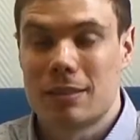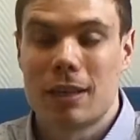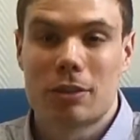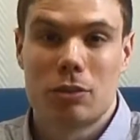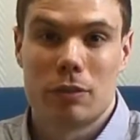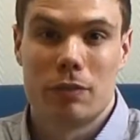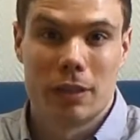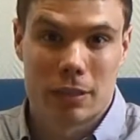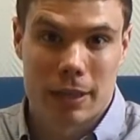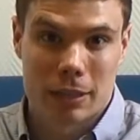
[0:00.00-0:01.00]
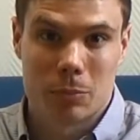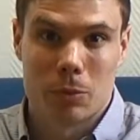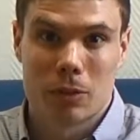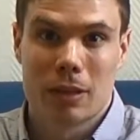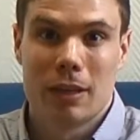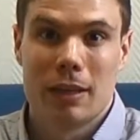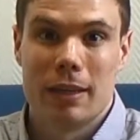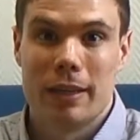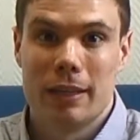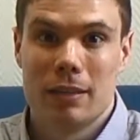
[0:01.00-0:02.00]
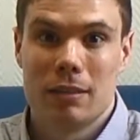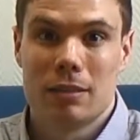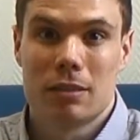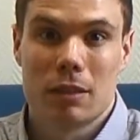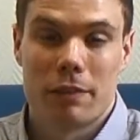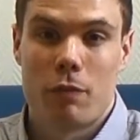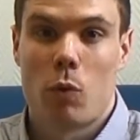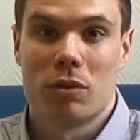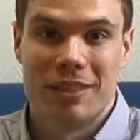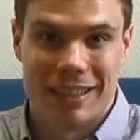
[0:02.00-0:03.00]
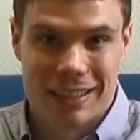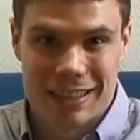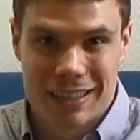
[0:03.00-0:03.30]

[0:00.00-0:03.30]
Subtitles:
section of this textbook, is 4D.